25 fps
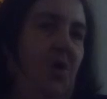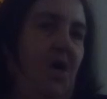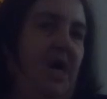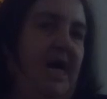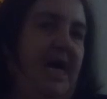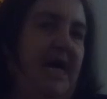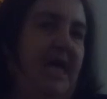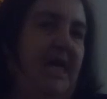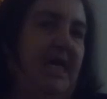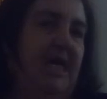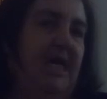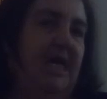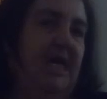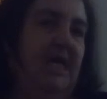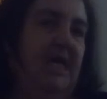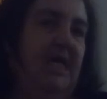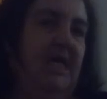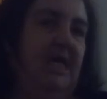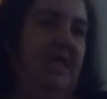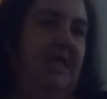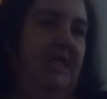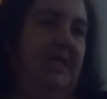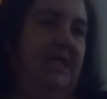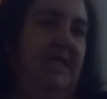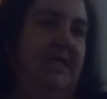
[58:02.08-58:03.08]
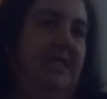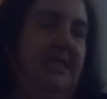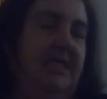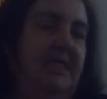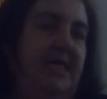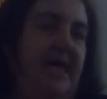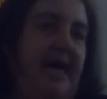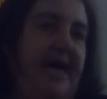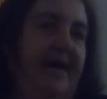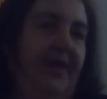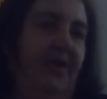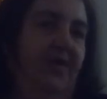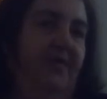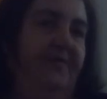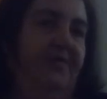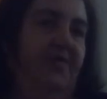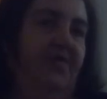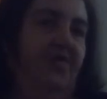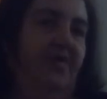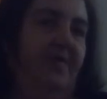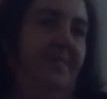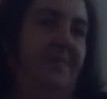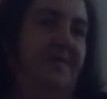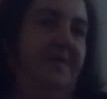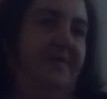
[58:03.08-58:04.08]
by the scale of
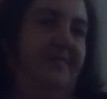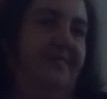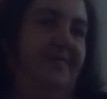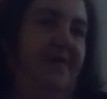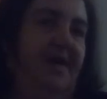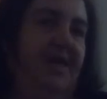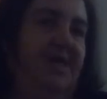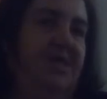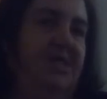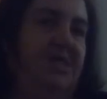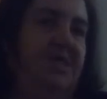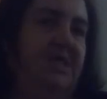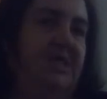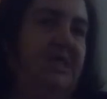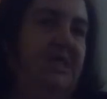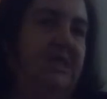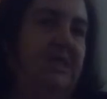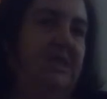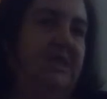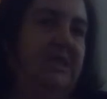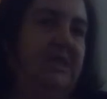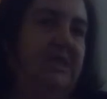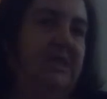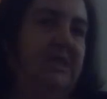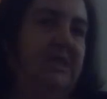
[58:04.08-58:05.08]
your observation.